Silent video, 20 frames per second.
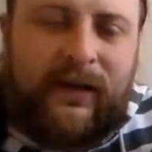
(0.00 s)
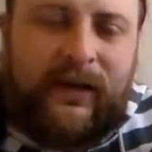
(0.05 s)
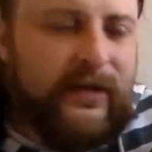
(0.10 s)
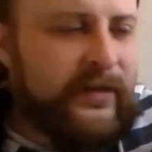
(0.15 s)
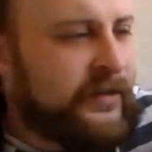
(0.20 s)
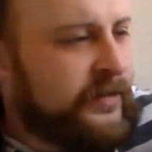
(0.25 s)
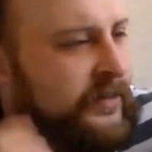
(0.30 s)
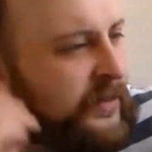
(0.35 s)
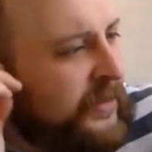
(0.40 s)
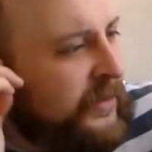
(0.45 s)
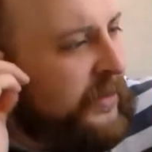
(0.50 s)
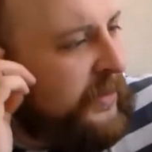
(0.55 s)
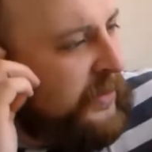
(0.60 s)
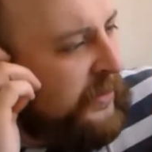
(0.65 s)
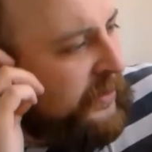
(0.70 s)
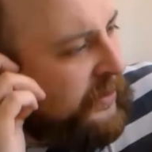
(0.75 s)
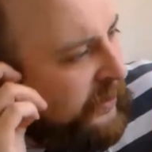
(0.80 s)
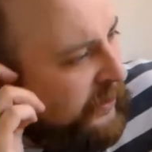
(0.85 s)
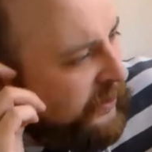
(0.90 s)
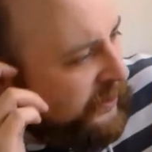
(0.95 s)
Now this is a,
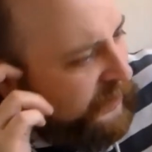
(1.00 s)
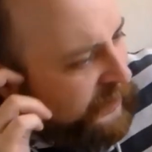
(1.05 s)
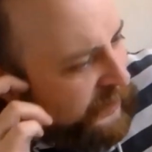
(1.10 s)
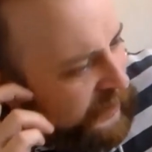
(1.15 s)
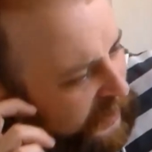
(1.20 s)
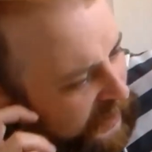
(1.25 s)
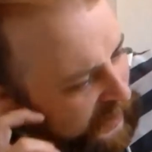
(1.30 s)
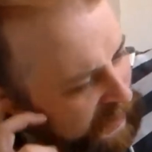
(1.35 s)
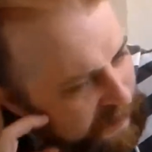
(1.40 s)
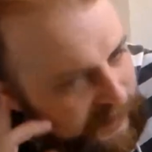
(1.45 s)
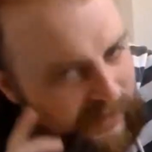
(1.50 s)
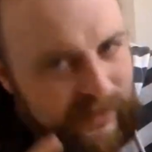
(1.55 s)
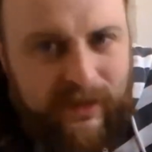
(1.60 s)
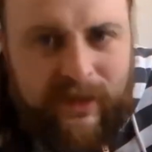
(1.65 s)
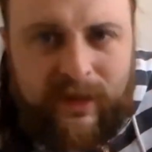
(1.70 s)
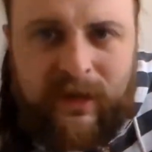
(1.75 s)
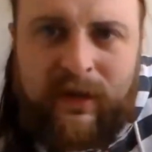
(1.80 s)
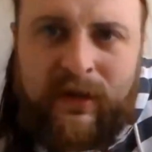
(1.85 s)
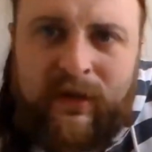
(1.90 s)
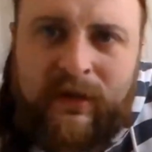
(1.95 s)
I don't know how many
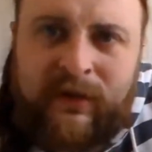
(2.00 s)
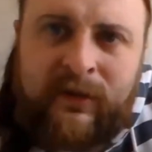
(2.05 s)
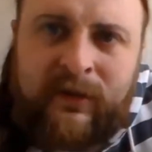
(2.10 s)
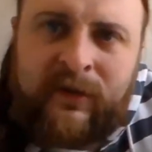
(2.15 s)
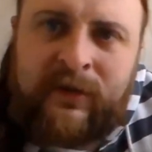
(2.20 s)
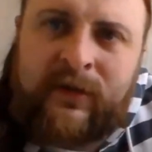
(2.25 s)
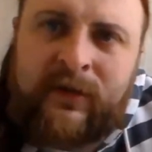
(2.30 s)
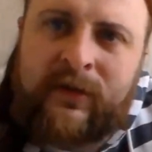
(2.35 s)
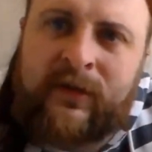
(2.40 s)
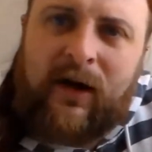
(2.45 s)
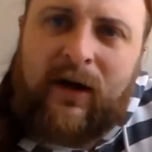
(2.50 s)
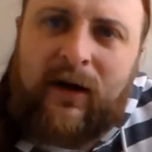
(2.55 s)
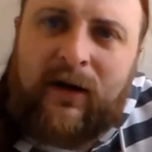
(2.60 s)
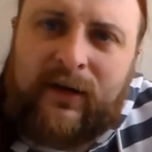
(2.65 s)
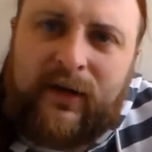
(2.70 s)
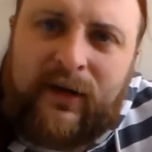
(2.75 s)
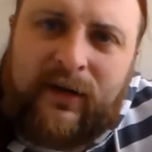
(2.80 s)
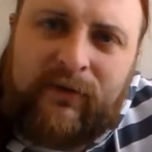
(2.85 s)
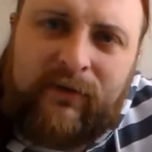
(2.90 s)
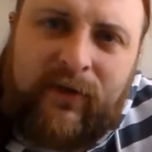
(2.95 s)
litre
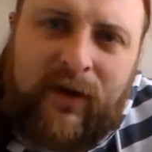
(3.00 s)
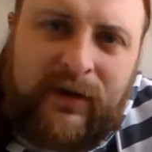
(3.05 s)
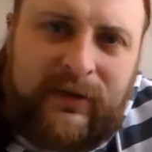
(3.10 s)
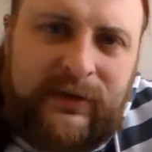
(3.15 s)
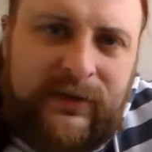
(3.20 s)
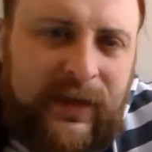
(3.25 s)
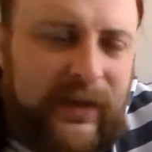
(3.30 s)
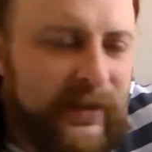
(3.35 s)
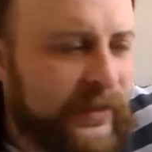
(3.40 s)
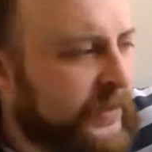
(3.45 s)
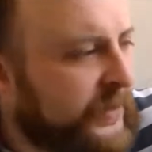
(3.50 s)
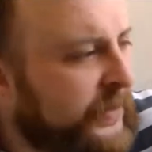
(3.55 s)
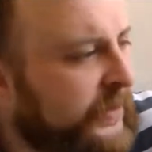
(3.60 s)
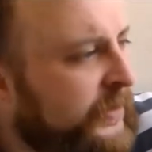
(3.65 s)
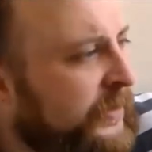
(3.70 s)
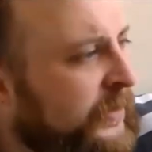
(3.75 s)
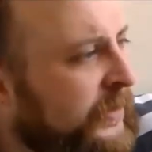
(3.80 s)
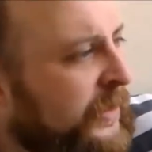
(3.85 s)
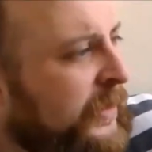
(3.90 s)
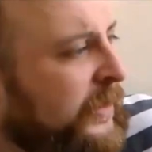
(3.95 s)
hiking rucksack,
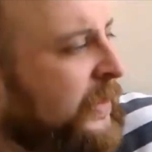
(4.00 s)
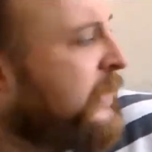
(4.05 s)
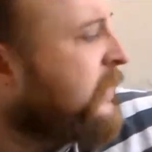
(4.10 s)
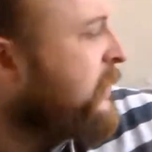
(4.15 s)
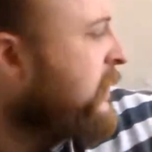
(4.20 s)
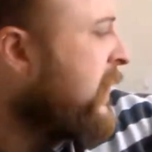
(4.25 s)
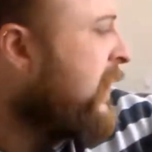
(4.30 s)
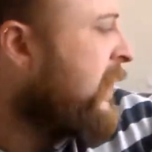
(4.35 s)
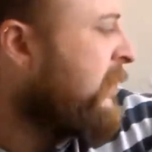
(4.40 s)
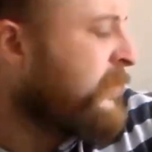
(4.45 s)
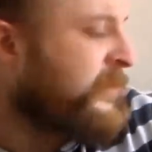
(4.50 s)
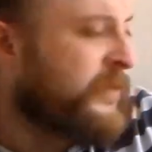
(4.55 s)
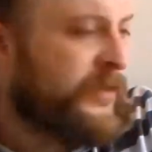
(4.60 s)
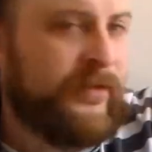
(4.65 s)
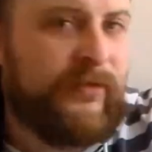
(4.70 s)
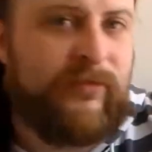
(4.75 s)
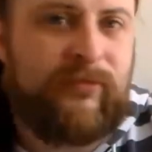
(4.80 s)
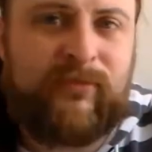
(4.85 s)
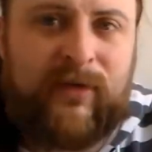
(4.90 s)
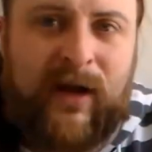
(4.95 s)
and it's
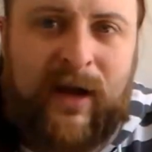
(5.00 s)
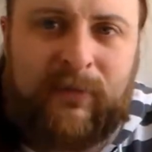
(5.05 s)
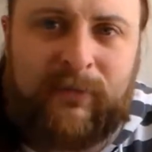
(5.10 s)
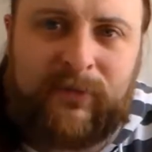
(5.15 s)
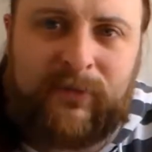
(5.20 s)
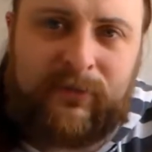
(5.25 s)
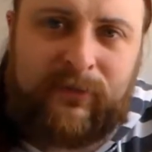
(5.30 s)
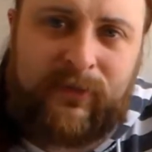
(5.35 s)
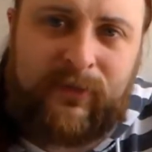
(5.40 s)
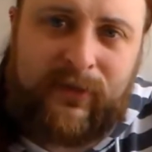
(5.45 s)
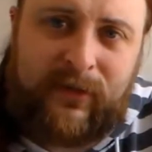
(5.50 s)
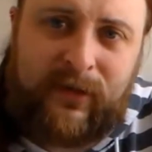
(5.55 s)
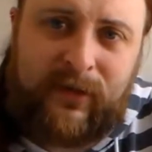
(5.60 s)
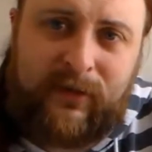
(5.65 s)
absolutely rammed with